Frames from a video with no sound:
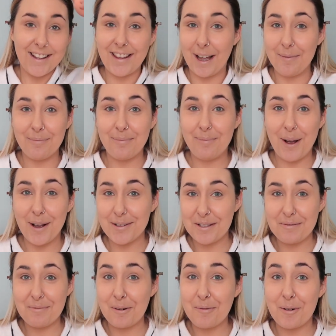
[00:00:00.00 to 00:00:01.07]
that
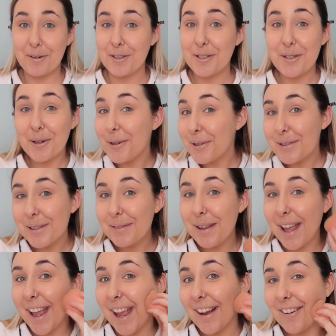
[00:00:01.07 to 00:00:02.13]
person won't want to talk to
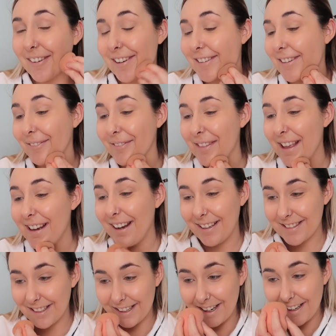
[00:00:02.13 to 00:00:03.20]
me or something, I
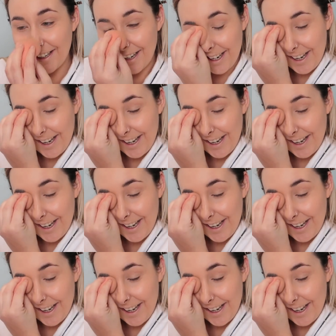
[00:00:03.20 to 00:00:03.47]
don't know.